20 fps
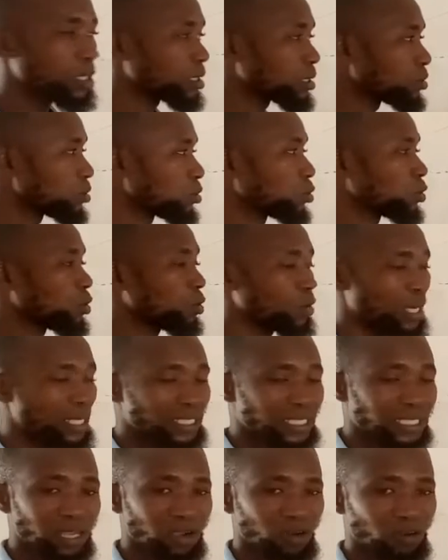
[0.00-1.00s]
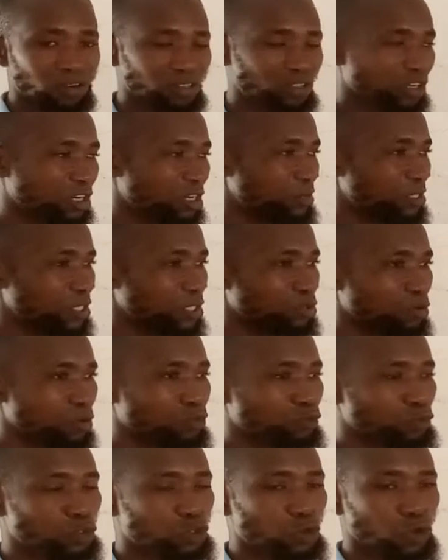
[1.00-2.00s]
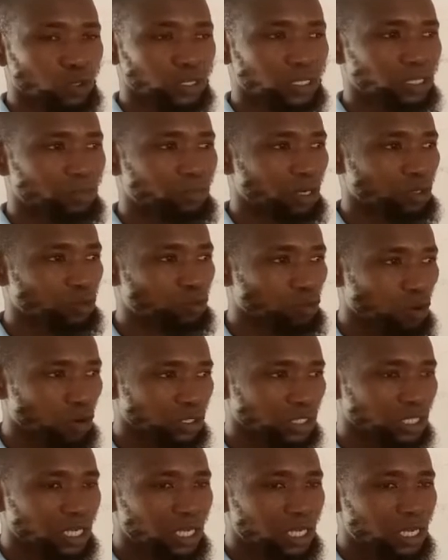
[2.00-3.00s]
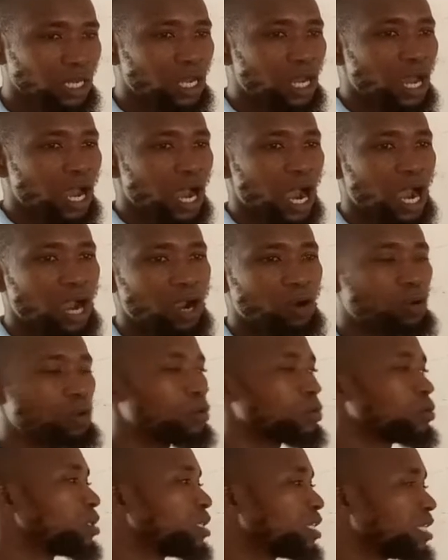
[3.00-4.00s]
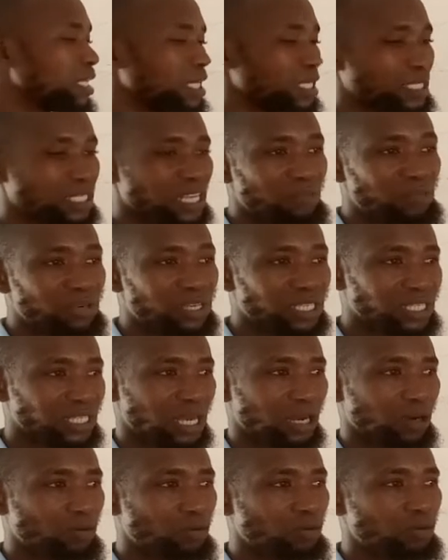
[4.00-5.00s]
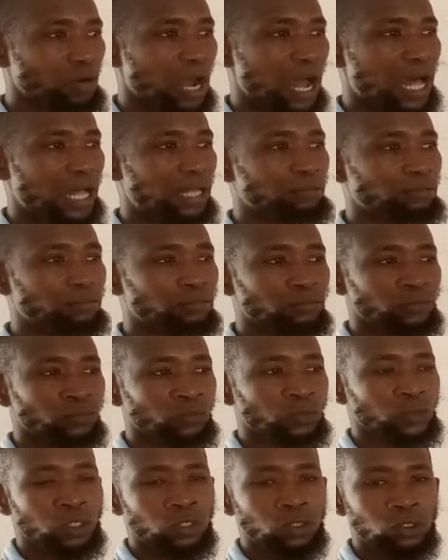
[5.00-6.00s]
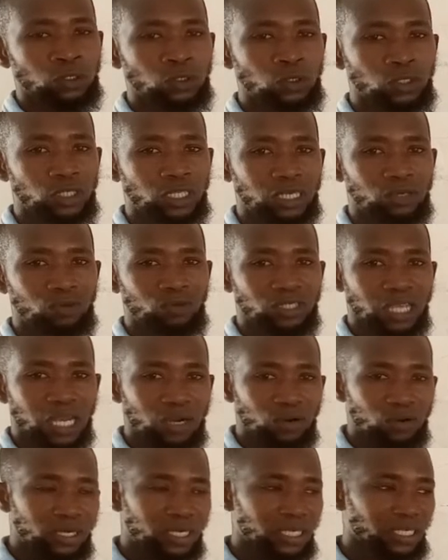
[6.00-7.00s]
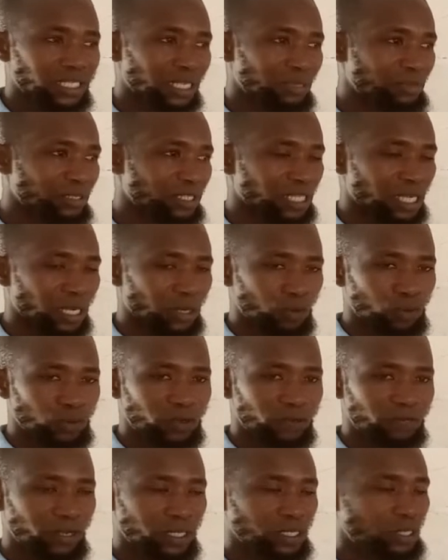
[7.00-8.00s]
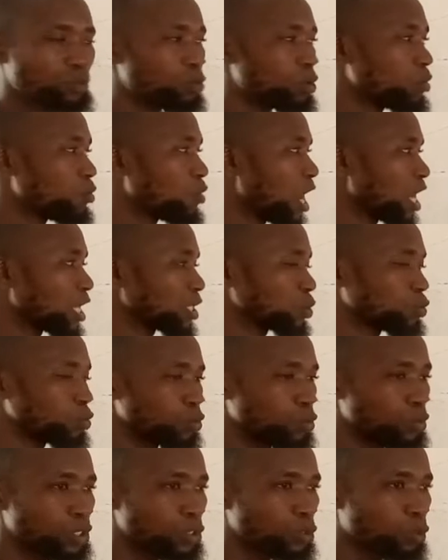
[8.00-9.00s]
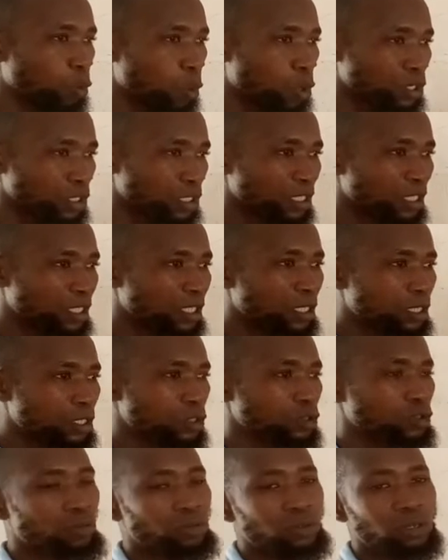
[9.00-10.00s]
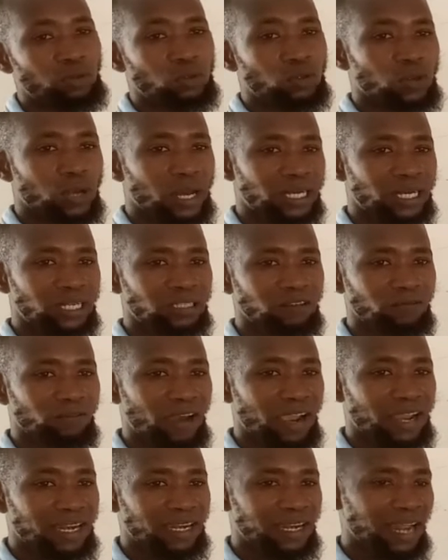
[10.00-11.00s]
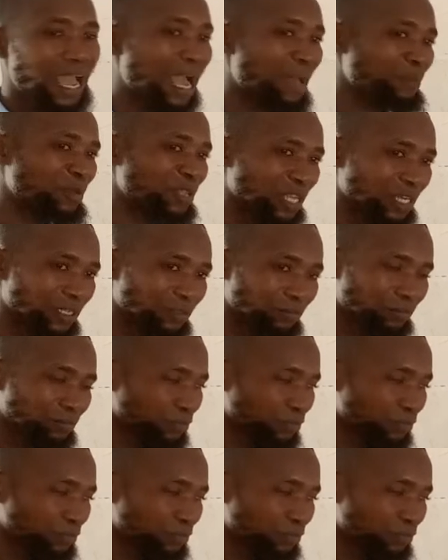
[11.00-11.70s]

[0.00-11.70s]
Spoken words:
we know as the second theorem is the one which talks about what? Angle in a semicircle. And to deal with angle in a semicircle, the first one we have to do is to what? To be able to identify the diameter